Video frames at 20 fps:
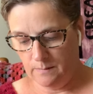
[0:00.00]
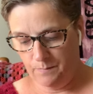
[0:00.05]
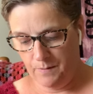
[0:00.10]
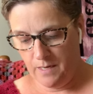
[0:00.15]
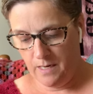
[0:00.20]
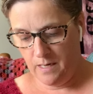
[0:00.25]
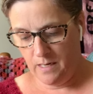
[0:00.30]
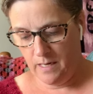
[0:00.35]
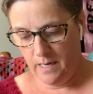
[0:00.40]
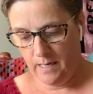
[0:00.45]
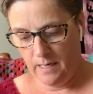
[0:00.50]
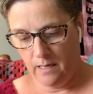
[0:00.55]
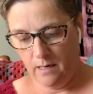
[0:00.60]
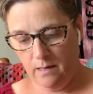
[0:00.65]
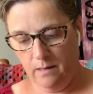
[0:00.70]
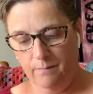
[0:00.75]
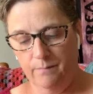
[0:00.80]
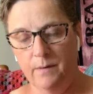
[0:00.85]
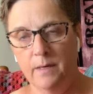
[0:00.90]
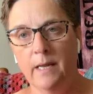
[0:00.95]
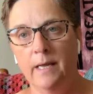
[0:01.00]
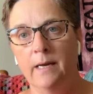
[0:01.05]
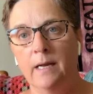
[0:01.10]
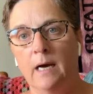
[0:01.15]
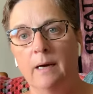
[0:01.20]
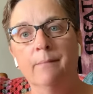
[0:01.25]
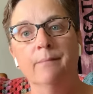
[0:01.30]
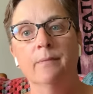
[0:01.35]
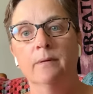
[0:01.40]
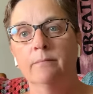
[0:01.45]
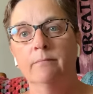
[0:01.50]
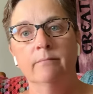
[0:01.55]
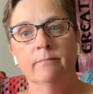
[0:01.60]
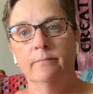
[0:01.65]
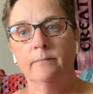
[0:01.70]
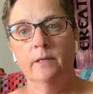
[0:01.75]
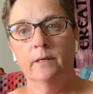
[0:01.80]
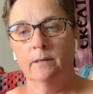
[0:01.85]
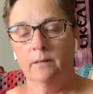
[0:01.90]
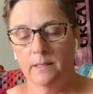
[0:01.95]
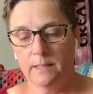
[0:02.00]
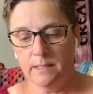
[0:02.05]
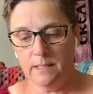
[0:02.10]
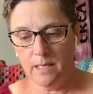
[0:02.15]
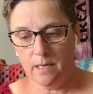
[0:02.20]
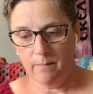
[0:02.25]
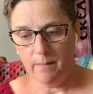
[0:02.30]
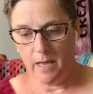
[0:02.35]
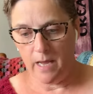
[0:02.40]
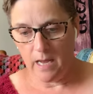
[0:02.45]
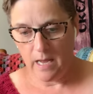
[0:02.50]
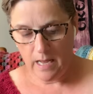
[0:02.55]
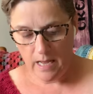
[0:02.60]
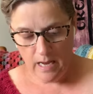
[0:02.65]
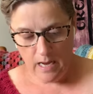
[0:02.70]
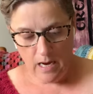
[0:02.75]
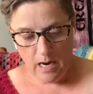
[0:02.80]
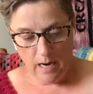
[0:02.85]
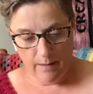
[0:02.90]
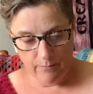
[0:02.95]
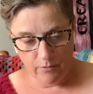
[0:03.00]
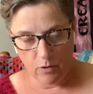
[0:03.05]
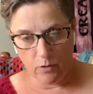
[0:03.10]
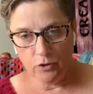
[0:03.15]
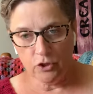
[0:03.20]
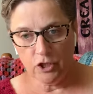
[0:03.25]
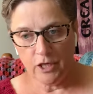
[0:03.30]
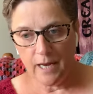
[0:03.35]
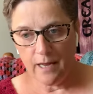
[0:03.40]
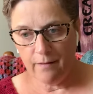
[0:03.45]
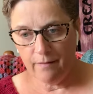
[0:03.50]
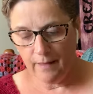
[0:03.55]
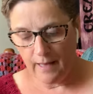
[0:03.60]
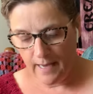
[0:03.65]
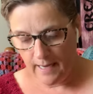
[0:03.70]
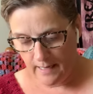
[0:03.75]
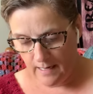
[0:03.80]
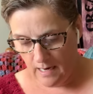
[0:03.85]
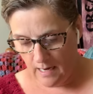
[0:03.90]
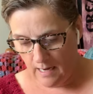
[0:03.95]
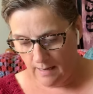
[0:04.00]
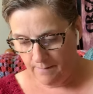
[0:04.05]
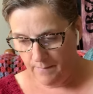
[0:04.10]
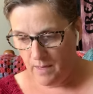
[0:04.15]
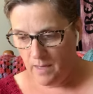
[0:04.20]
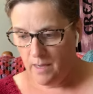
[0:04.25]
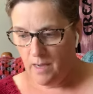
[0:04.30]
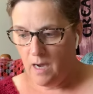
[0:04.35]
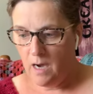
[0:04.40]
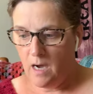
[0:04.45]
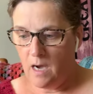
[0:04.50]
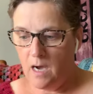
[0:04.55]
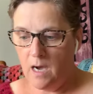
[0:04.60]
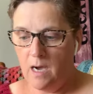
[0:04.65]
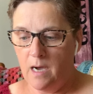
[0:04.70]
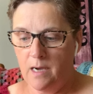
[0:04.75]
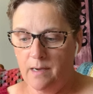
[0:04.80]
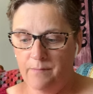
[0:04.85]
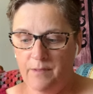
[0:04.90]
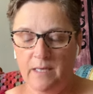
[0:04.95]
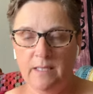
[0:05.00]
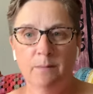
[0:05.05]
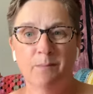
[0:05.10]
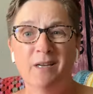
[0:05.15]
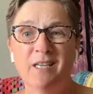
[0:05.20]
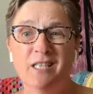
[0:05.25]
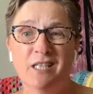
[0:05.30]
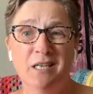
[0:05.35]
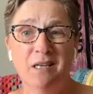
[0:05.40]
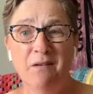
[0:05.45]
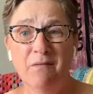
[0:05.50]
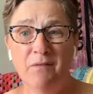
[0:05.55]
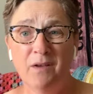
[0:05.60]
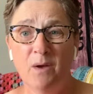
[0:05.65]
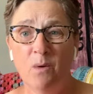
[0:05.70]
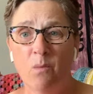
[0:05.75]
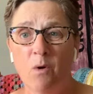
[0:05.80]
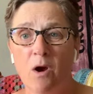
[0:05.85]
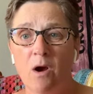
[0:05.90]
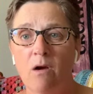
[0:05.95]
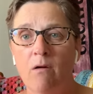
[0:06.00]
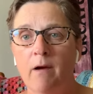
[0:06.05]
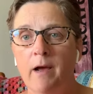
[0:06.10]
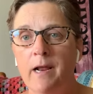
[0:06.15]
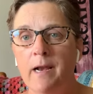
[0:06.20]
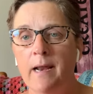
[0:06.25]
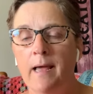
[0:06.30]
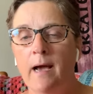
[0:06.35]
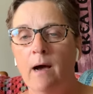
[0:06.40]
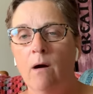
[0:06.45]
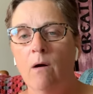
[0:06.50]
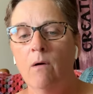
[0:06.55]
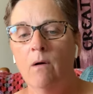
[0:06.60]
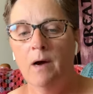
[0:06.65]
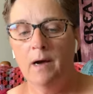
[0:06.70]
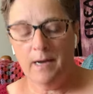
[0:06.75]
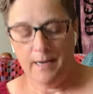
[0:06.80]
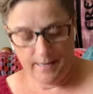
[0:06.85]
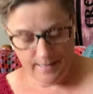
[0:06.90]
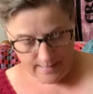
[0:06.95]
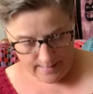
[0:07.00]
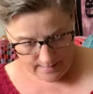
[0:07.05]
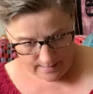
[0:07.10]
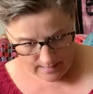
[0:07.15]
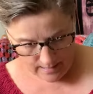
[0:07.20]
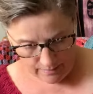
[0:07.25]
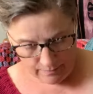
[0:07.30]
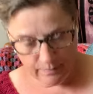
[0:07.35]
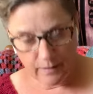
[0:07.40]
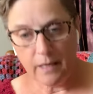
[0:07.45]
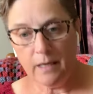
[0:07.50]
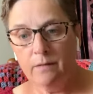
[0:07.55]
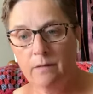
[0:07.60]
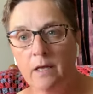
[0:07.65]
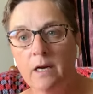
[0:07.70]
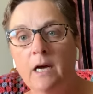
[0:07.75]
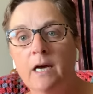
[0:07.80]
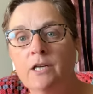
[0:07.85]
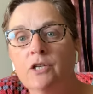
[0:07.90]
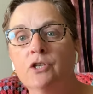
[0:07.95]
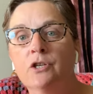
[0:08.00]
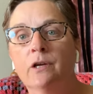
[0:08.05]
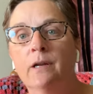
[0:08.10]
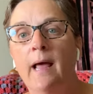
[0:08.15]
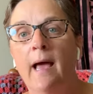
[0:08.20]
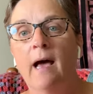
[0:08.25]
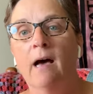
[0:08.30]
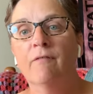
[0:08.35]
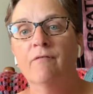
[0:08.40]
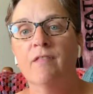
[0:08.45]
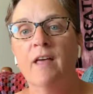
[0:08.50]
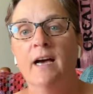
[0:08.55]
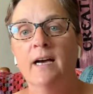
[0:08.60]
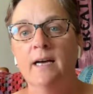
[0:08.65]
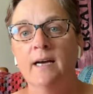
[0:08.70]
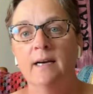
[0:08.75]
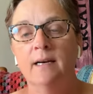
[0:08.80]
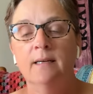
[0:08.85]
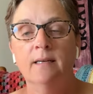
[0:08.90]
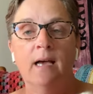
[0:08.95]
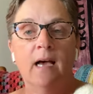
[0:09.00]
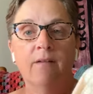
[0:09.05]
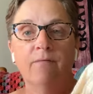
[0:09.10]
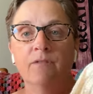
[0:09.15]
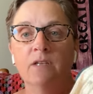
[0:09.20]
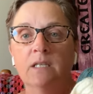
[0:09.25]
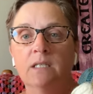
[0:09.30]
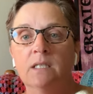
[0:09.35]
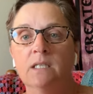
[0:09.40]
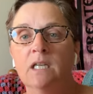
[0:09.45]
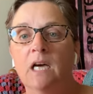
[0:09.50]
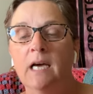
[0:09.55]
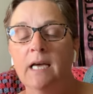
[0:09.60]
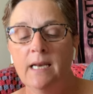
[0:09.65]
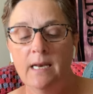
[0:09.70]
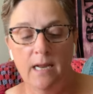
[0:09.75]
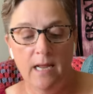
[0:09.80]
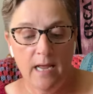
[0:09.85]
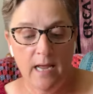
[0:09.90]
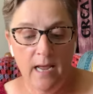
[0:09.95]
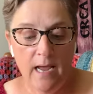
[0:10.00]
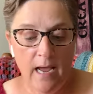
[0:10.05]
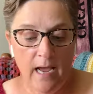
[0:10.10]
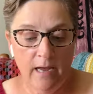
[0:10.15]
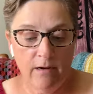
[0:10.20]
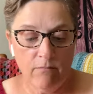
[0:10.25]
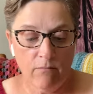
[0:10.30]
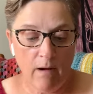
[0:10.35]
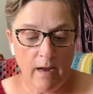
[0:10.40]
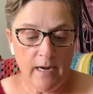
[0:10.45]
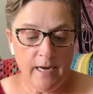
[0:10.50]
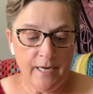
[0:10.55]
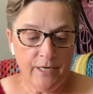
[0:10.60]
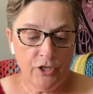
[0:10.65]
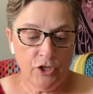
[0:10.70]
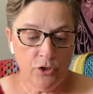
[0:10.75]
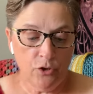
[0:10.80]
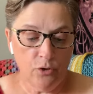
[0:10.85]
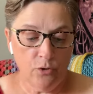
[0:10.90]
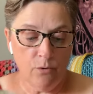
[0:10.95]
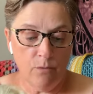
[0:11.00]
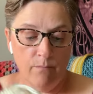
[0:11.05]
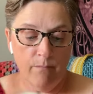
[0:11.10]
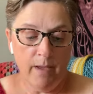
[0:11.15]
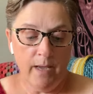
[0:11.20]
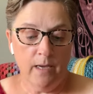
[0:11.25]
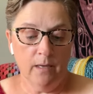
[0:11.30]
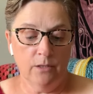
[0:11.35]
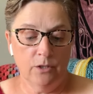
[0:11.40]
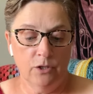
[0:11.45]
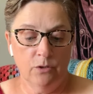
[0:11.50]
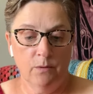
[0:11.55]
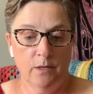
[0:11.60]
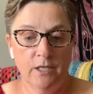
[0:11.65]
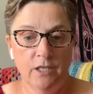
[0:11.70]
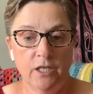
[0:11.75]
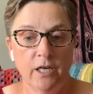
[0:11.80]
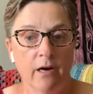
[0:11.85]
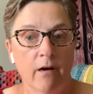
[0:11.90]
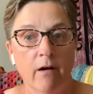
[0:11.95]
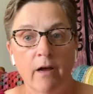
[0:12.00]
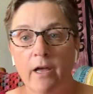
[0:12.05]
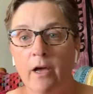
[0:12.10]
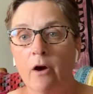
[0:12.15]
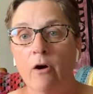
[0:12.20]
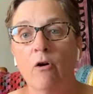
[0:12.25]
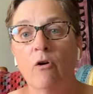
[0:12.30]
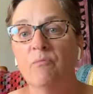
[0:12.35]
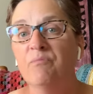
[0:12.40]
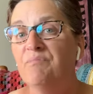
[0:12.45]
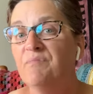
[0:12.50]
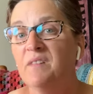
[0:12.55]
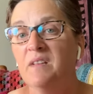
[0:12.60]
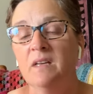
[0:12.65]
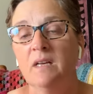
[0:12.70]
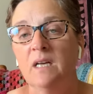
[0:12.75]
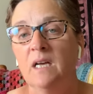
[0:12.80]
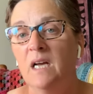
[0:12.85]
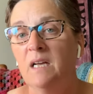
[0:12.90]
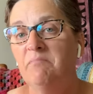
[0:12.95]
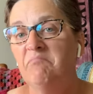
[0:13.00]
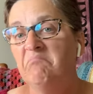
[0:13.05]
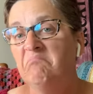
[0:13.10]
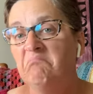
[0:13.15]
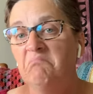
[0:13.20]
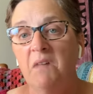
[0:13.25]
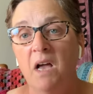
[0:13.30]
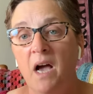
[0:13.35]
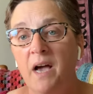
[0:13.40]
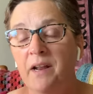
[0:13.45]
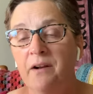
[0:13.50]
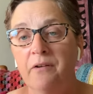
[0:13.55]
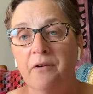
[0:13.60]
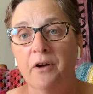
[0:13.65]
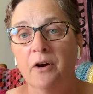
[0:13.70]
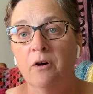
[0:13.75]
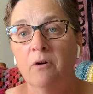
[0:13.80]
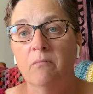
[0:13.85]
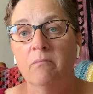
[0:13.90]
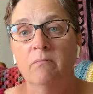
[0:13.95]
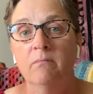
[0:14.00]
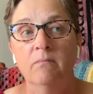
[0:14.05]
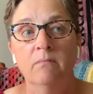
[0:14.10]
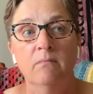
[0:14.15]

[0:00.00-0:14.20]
being knit, uh, knit up. Listen to me. I'm crocheting that up. Uh, that's my TV work right now, and I think that I should have that have this done and ready to mail to Ontario. Mm, I don't know,